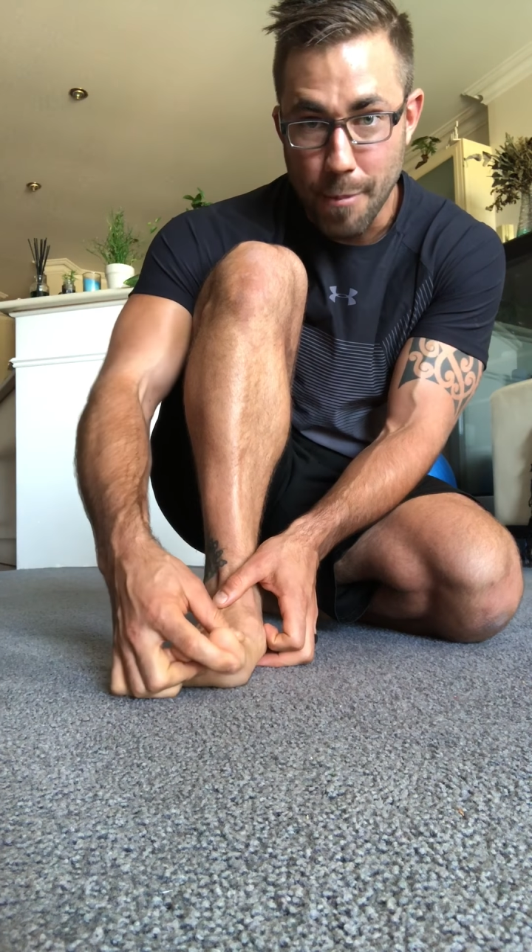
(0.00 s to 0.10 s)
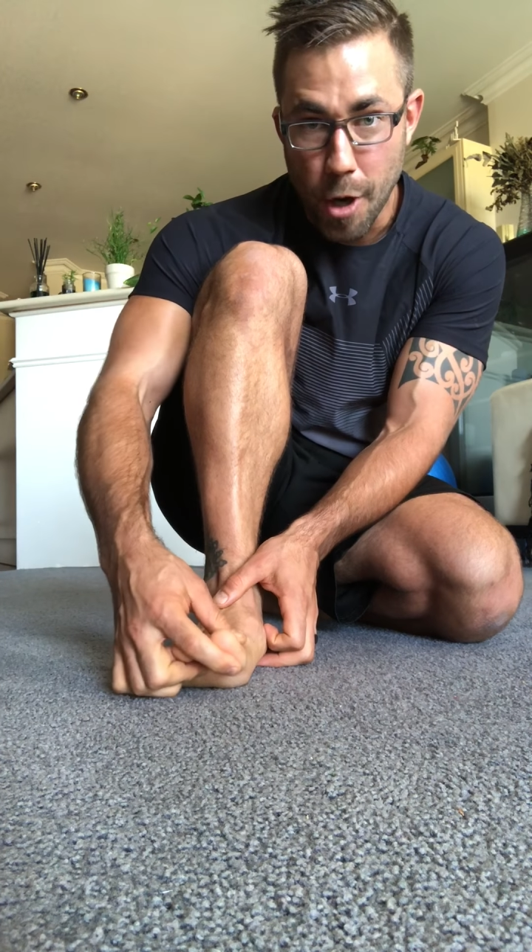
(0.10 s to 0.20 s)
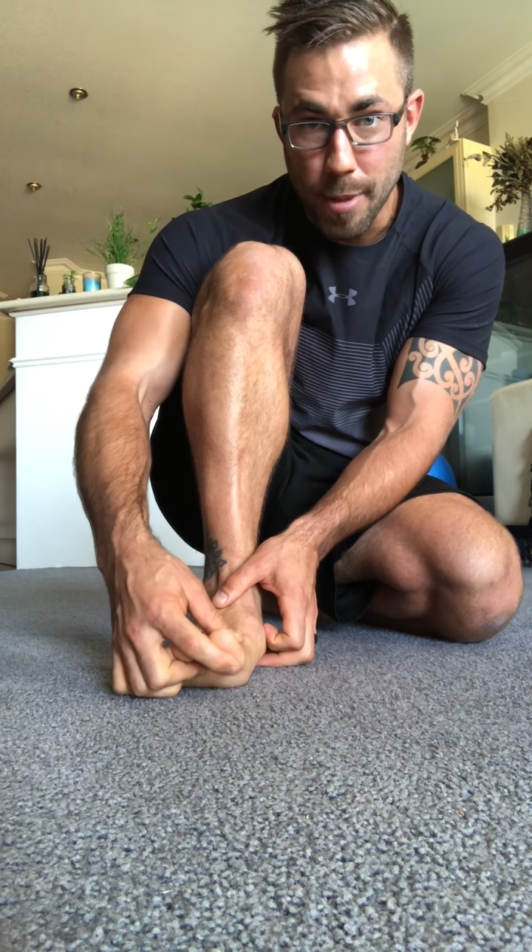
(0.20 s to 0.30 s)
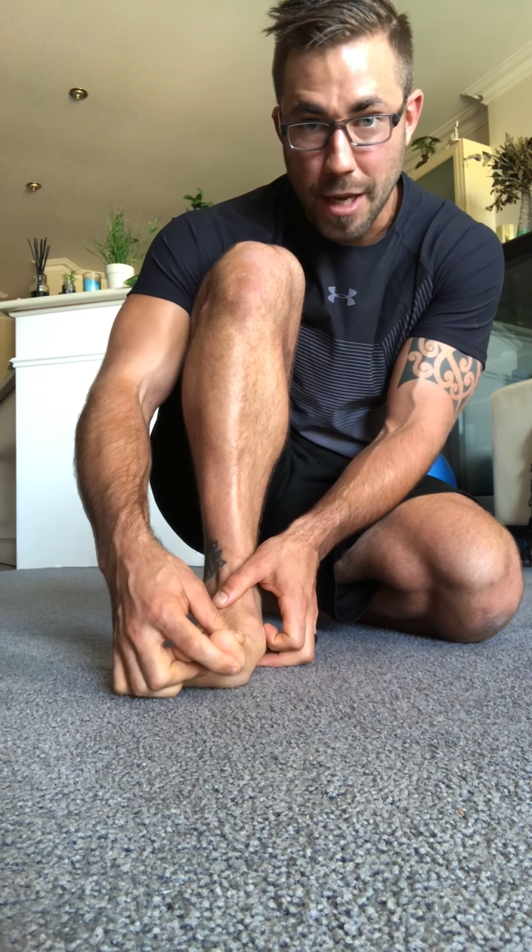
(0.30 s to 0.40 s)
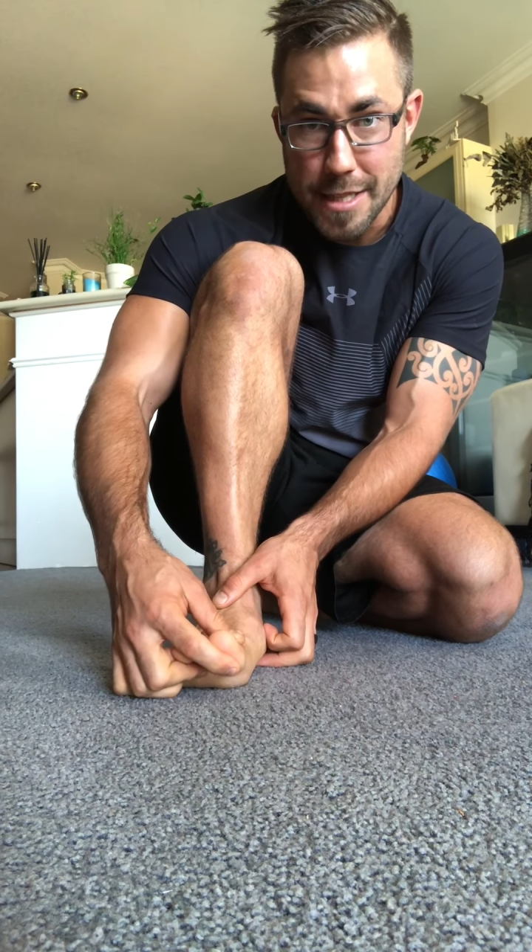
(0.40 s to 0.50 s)

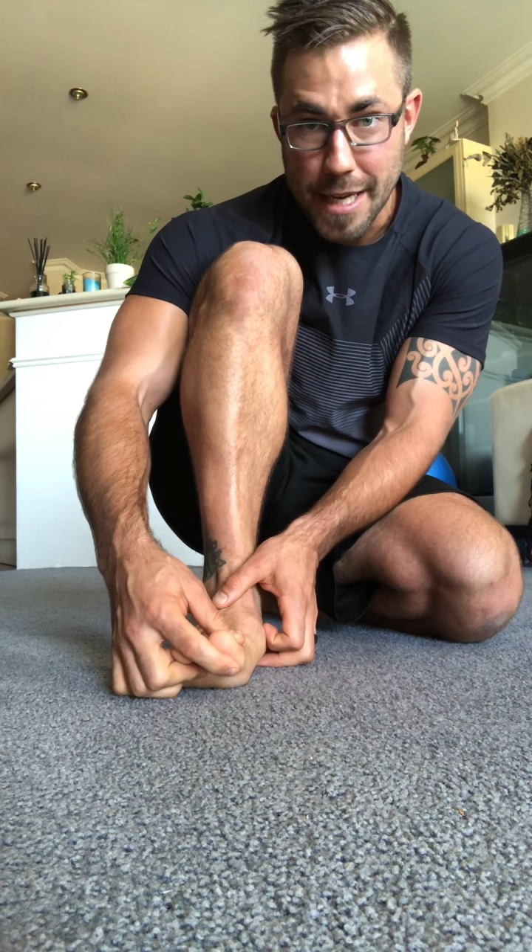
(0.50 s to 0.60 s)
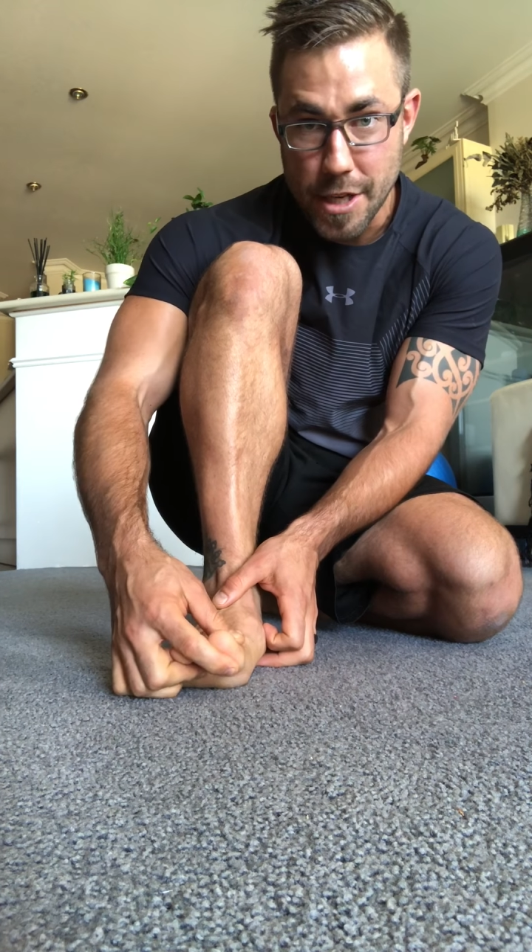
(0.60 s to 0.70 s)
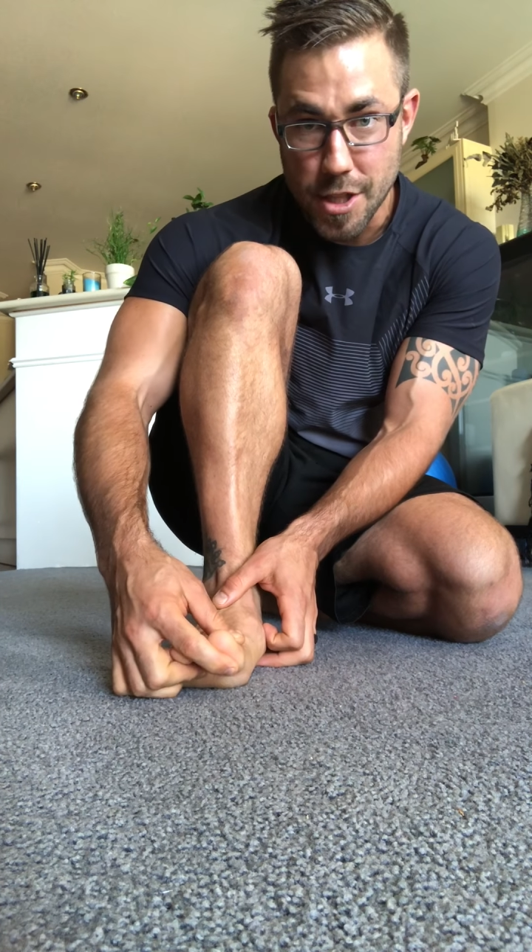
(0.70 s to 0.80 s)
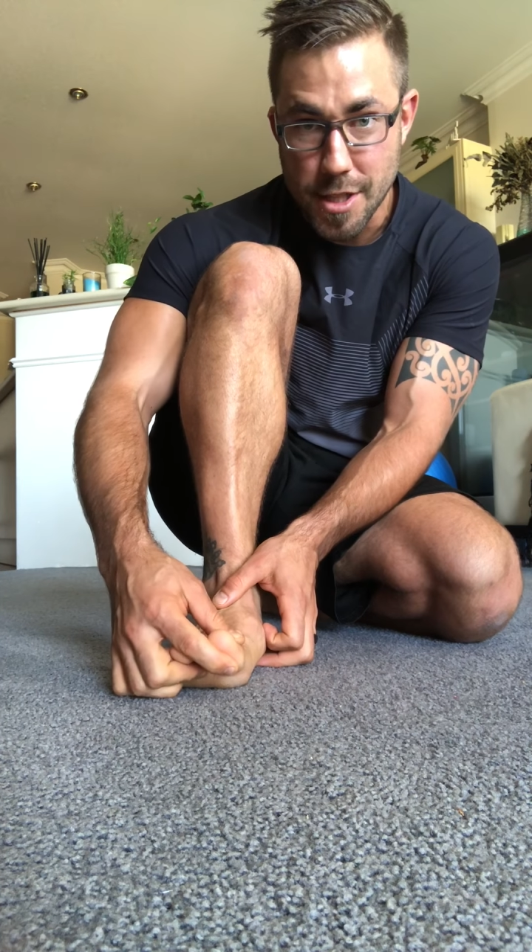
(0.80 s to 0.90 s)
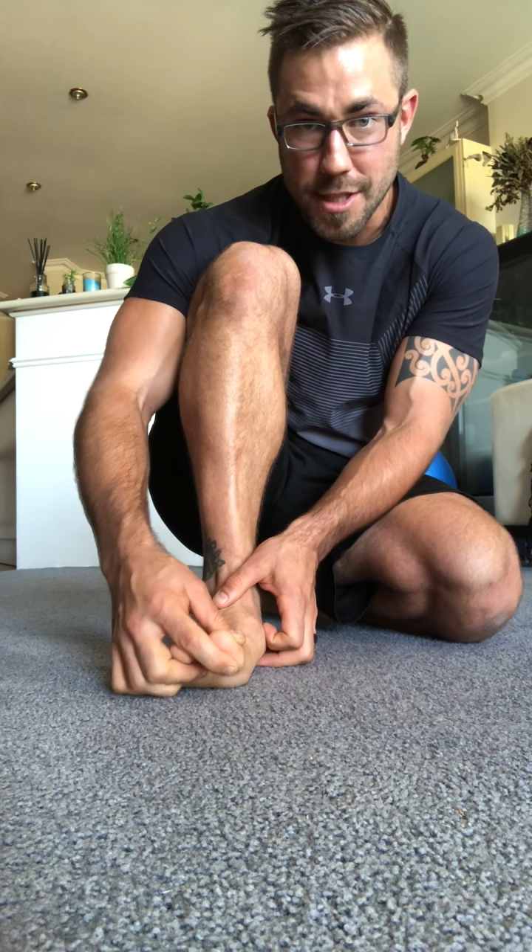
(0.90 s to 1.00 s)

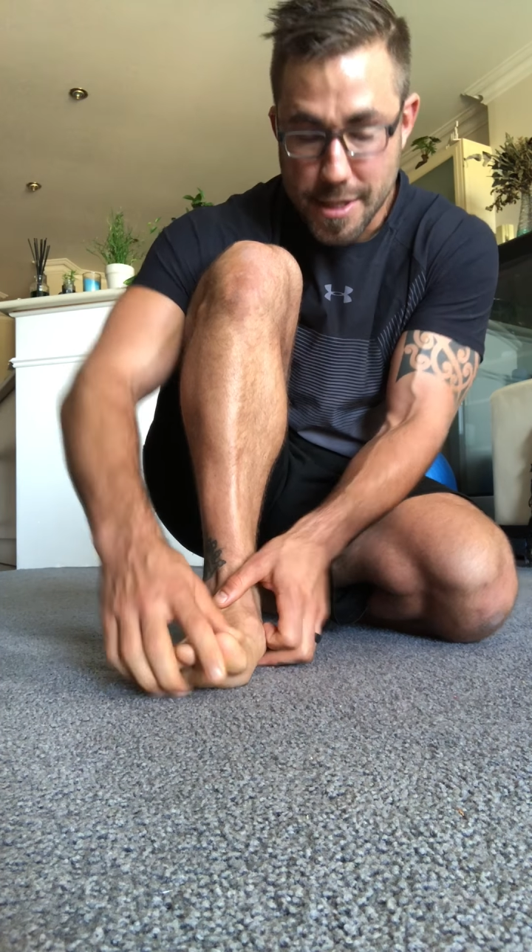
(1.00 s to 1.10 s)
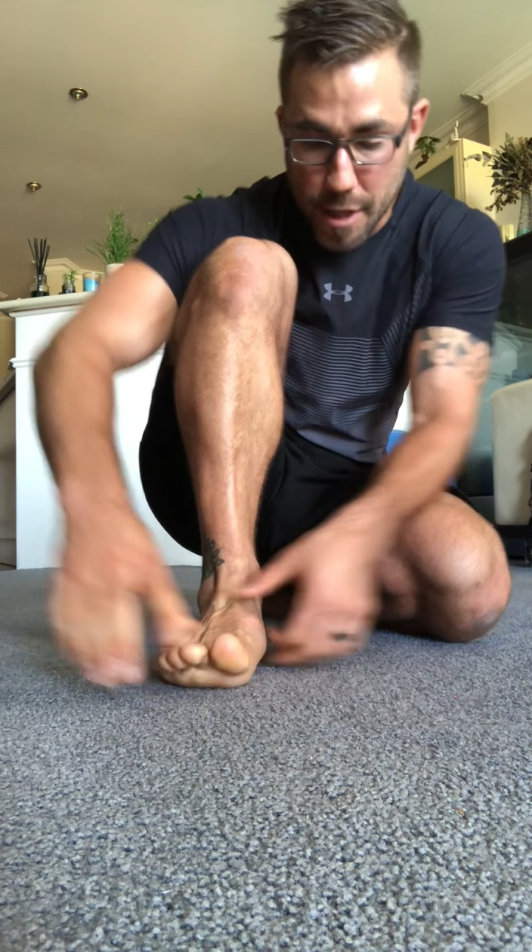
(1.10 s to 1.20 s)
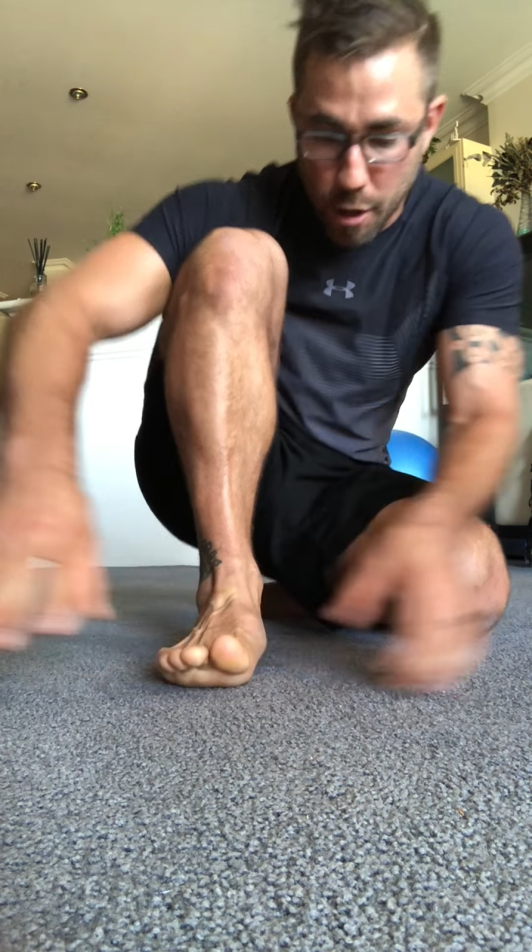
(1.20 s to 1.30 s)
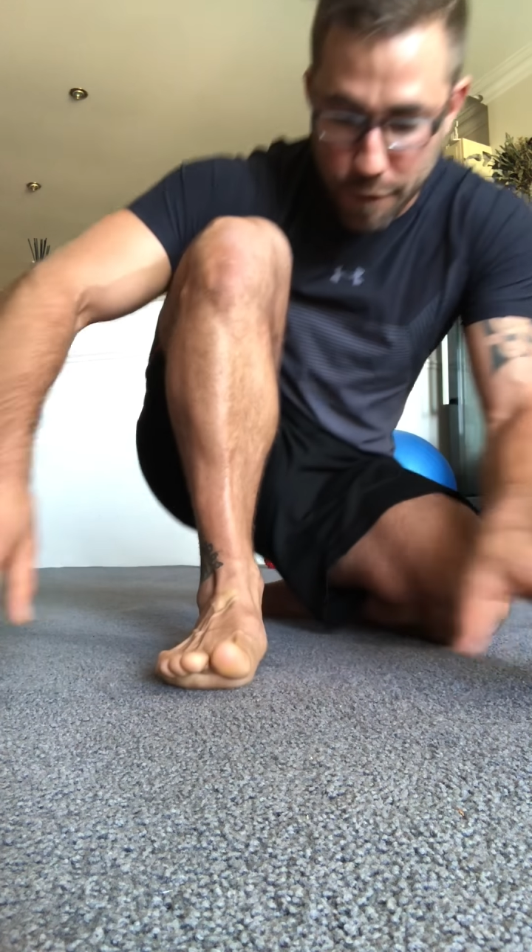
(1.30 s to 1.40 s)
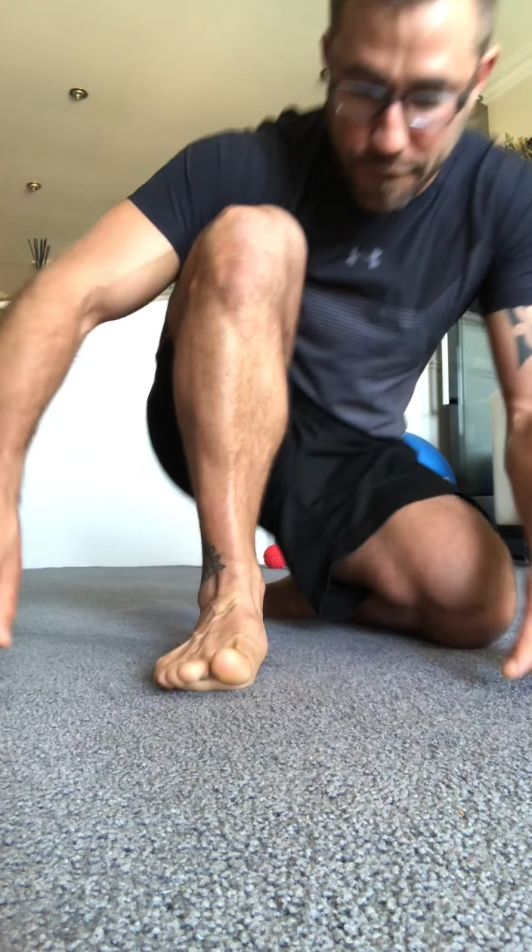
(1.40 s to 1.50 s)
mobilizations
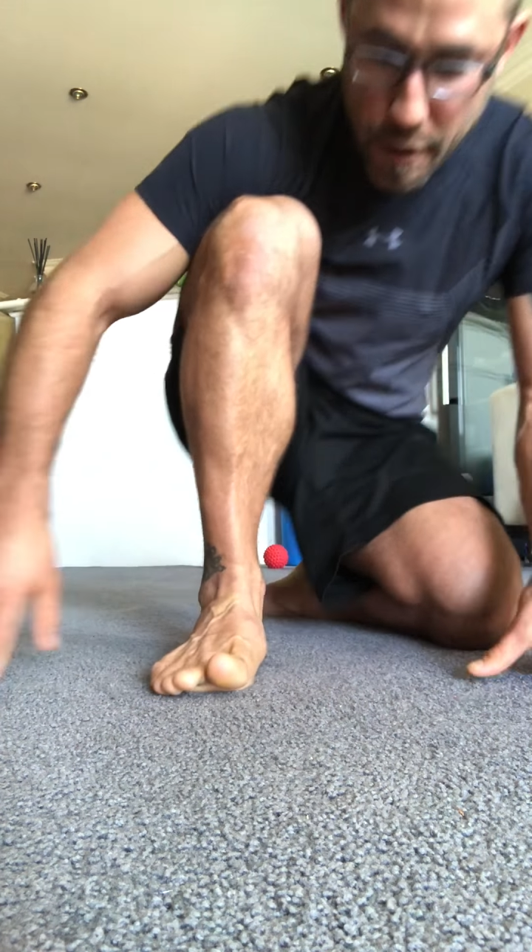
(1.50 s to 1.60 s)
itself,